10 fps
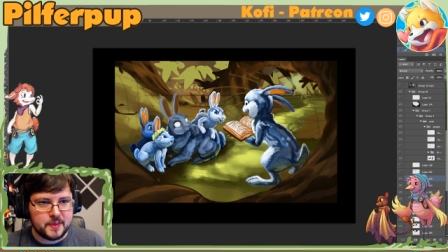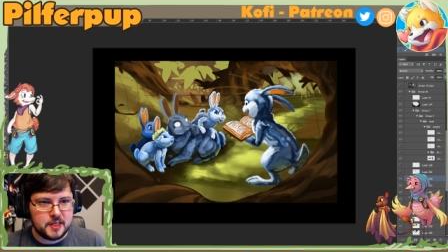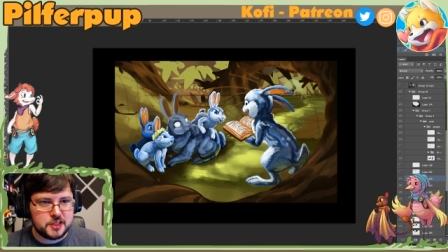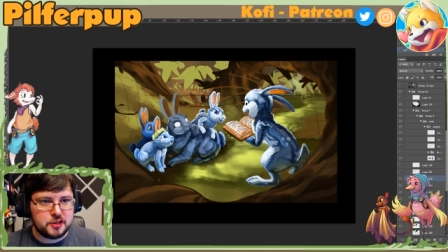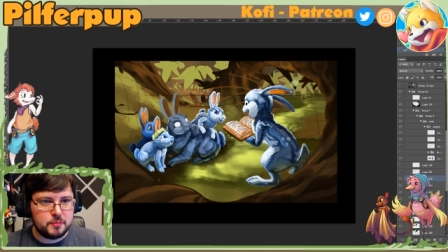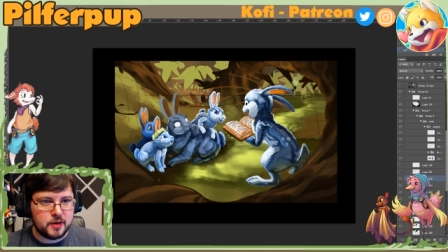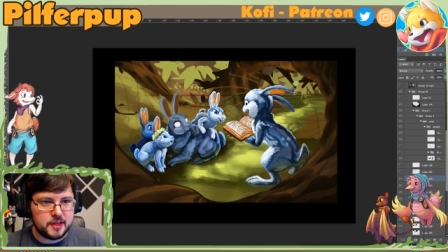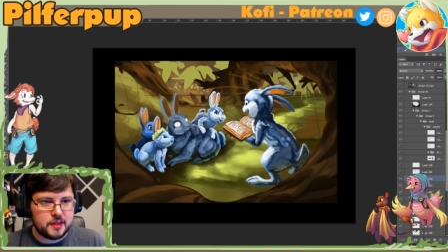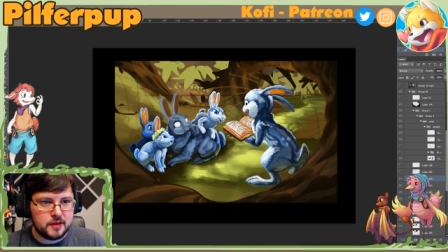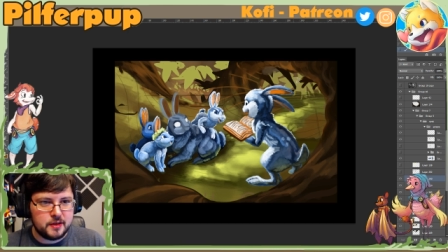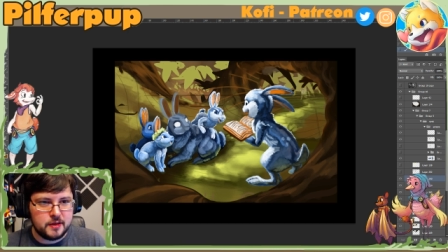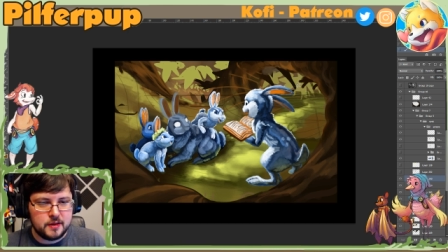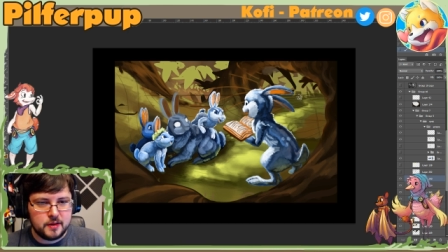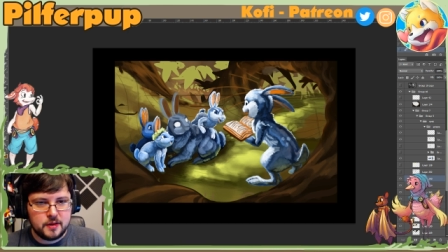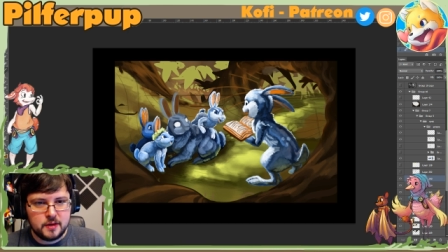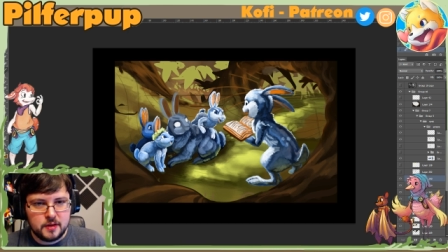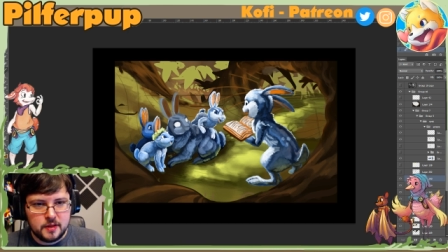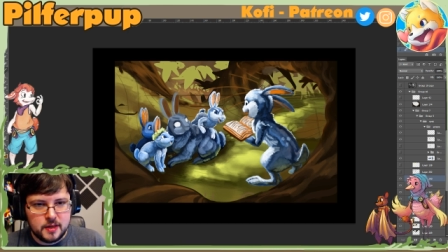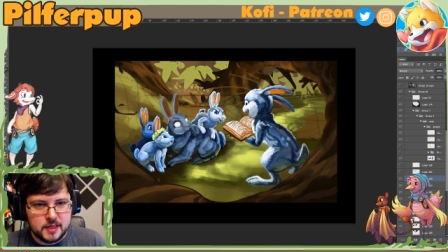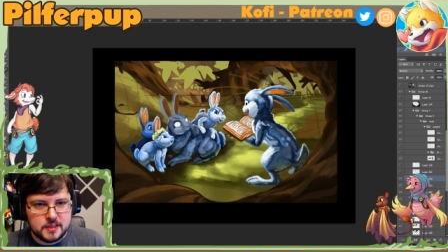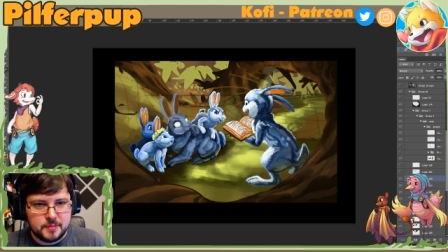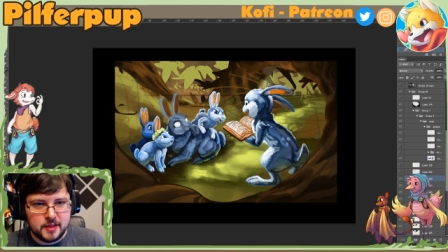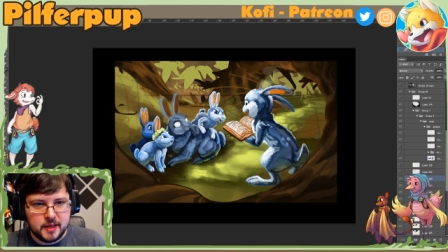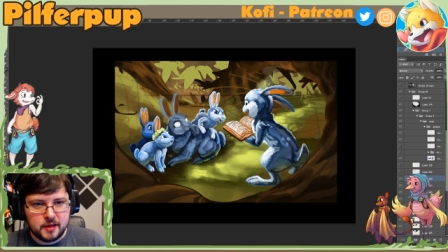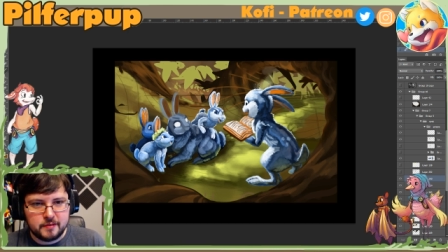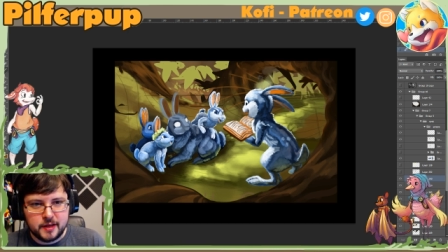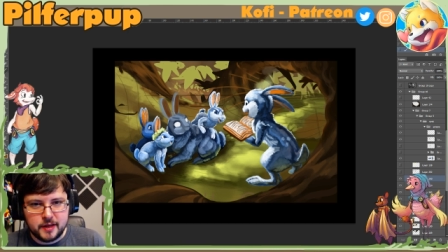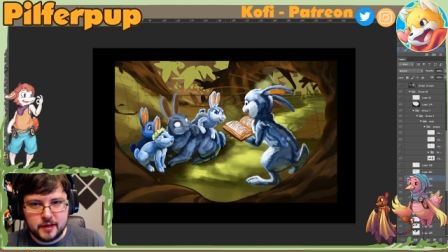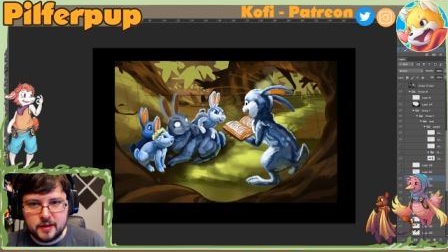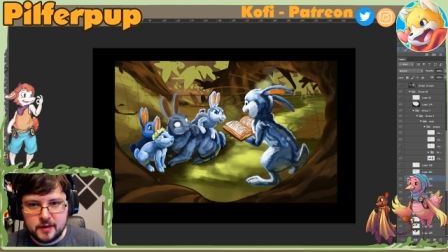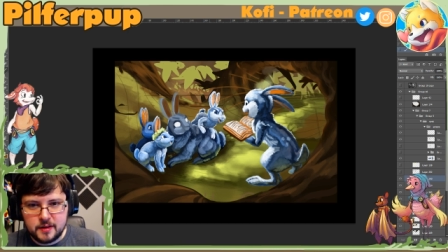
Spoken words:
It's too bright though. Let's be like over here.